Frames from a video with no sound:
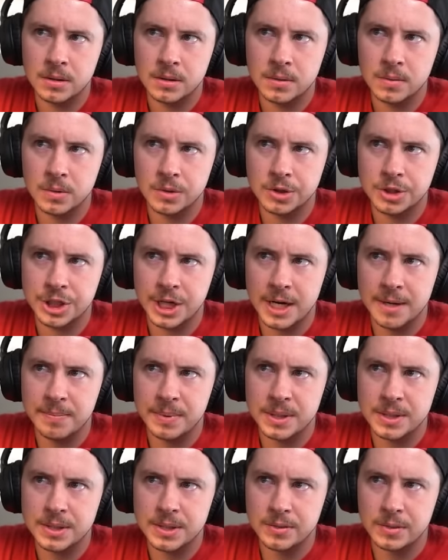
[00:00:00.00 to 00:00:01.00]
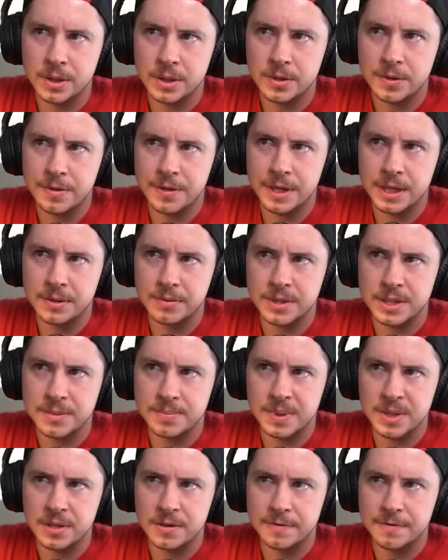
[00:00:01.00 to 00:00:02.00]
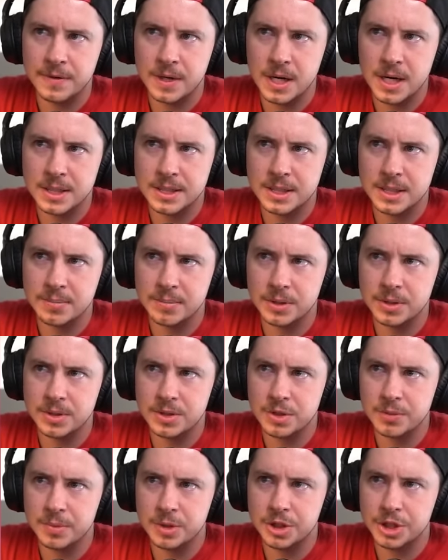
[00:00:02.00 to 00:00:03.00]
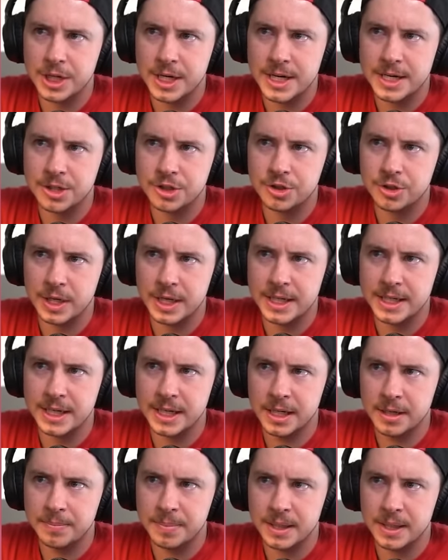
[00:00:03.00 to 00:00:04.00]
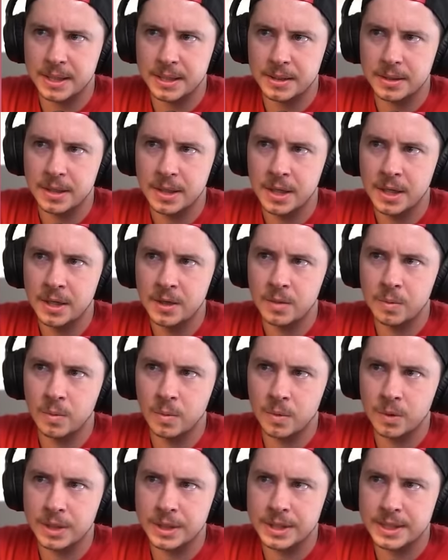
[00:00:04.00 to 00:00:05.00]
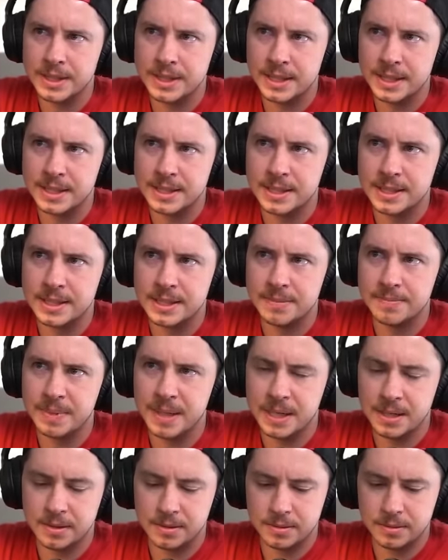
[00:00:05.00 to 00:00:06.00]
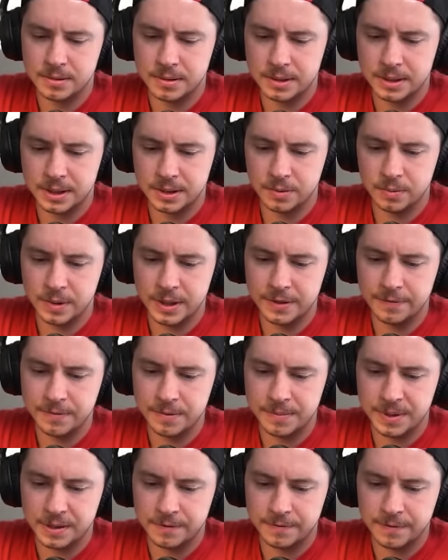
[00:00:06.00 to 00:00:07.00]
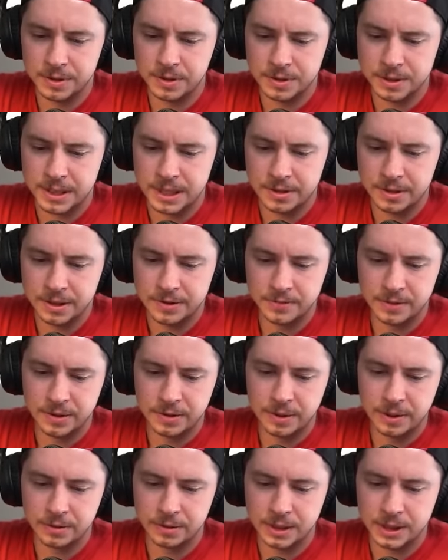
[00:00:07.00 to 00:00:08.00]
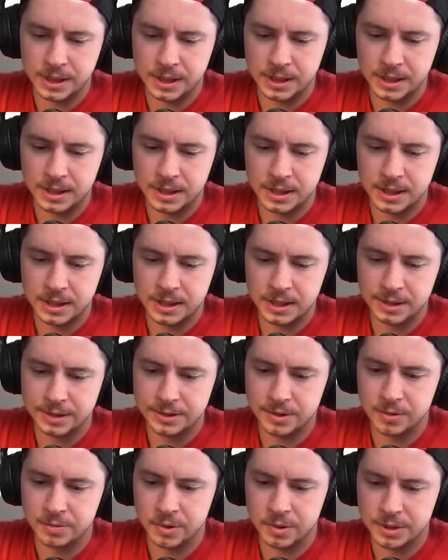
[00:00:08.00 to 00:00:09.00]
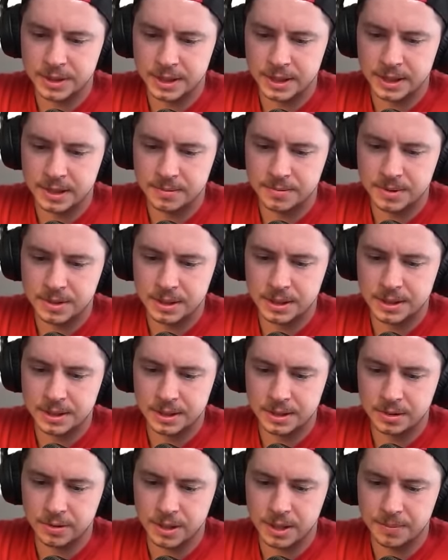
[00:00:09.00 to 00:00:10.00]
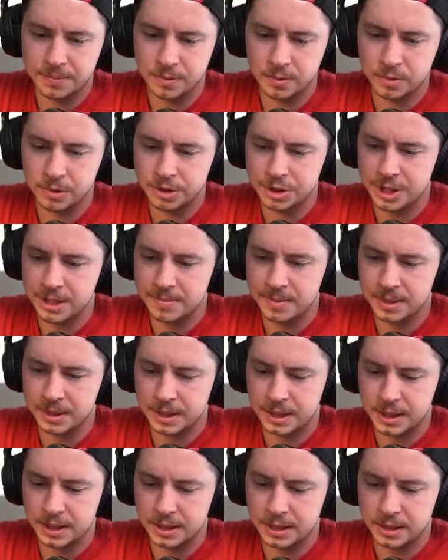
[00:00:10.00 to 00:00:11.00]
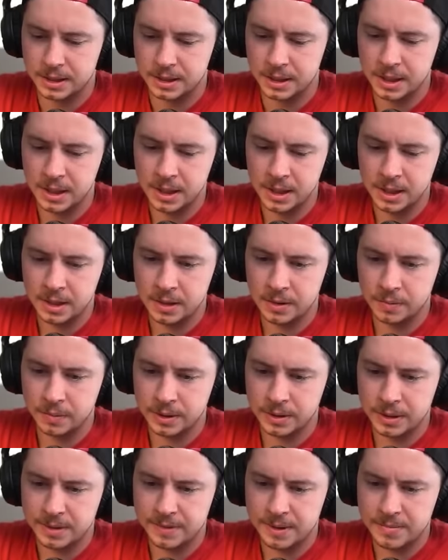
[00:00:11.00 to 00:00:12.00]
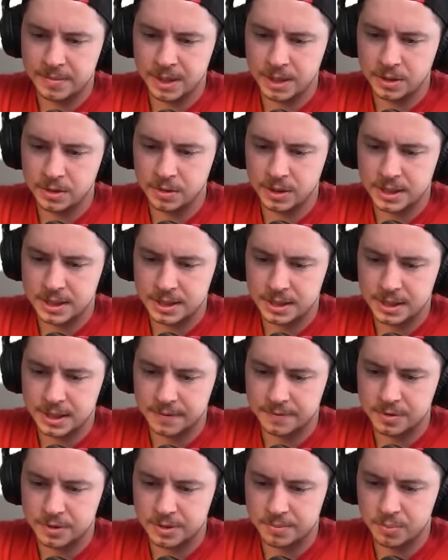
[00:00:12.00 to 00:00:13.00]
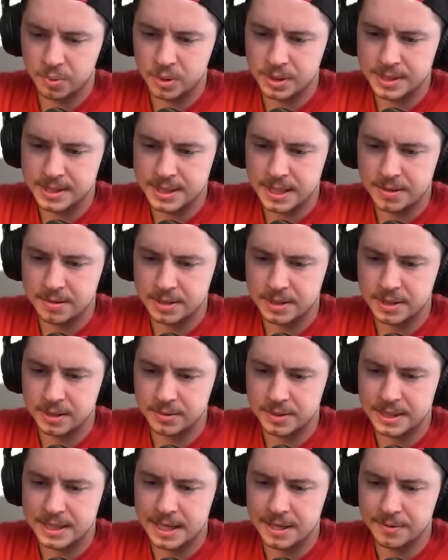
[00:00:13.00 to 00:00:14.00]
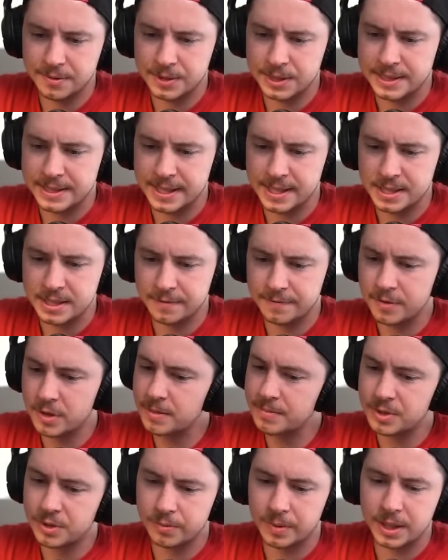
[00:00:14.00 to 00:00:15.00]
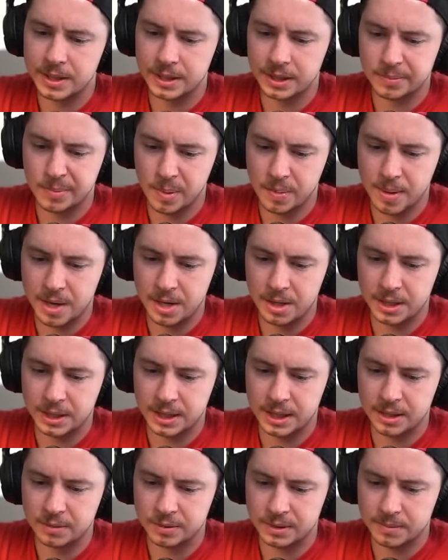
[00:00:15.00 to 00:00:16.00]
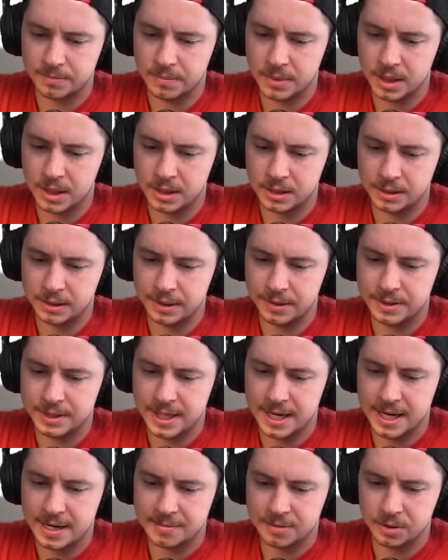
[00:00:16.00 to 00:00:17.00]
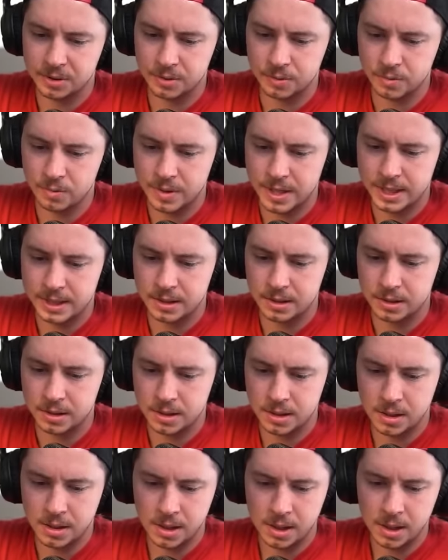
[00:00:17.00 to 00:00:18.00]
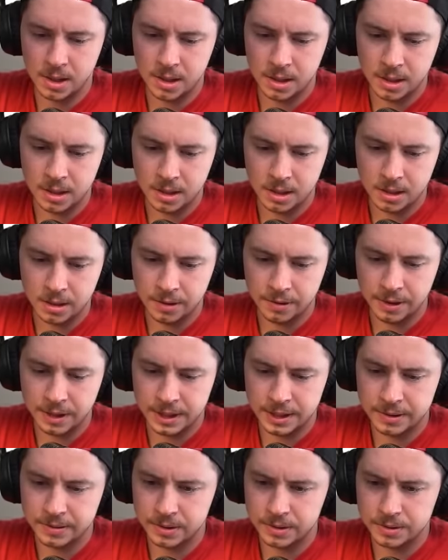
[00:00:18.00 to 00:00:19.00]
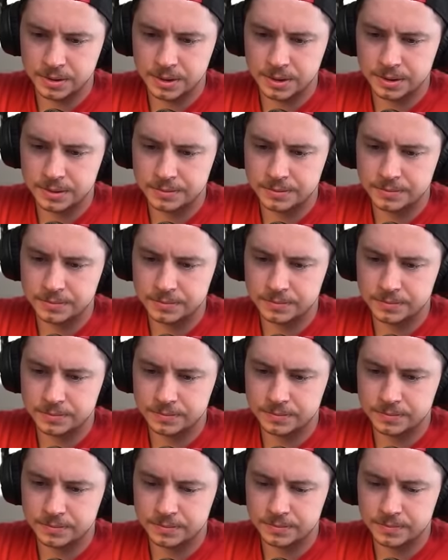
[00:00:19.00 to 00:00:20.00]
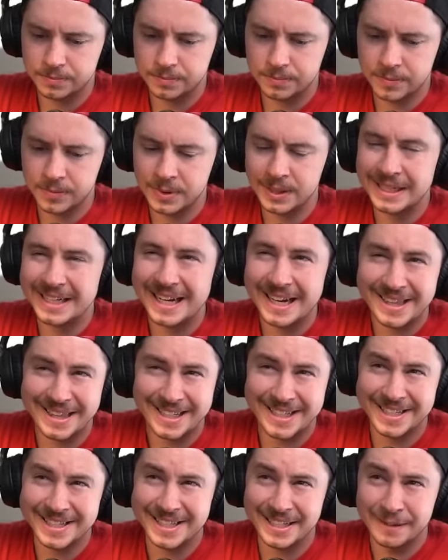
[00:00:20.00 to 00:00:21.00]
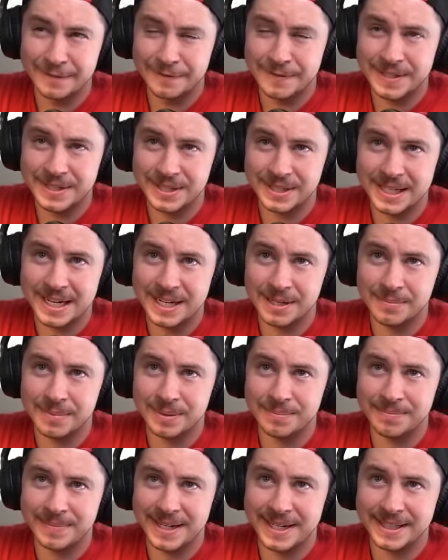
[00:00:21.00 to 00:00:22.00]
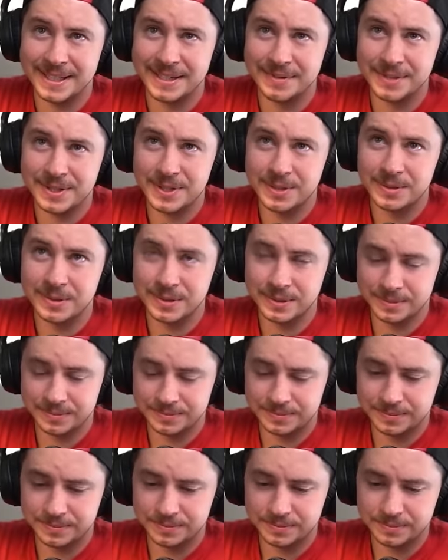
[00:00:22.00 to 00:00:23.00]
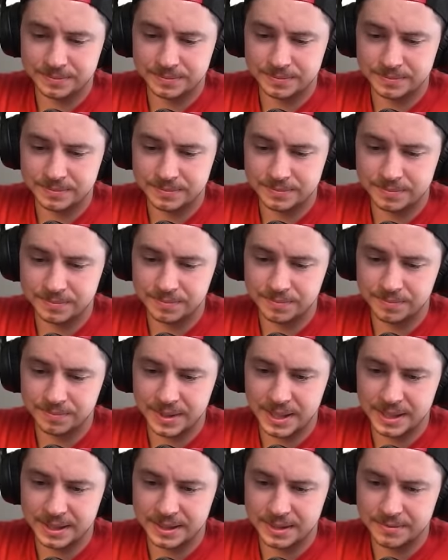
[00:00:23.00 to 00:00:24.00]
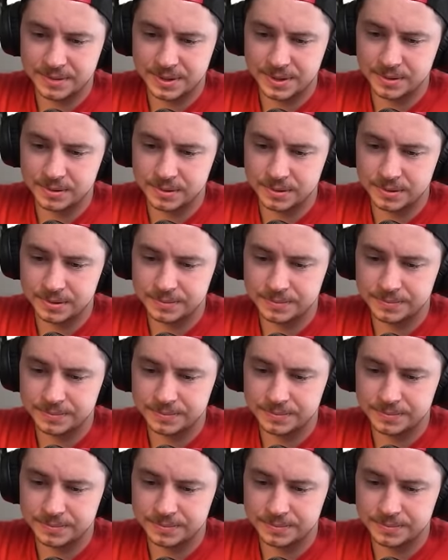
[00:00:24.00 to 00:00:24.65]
Royal champion doing her thing with a spirit fox. Couple of super giants trying to help out. Warden decides to dip out, get away from the inferno tower, even though he only needed to hit it like 2 more times. He's gonna go help the royal champion and the king. We don't have that many units left. There's a poison tower to slow us down. There's a Tesla farm surrounding the barbarian king with a monolith to absolutely wreck the heroes. I think it's gonna fizzle out, but man, that was cool. Man, that was cool.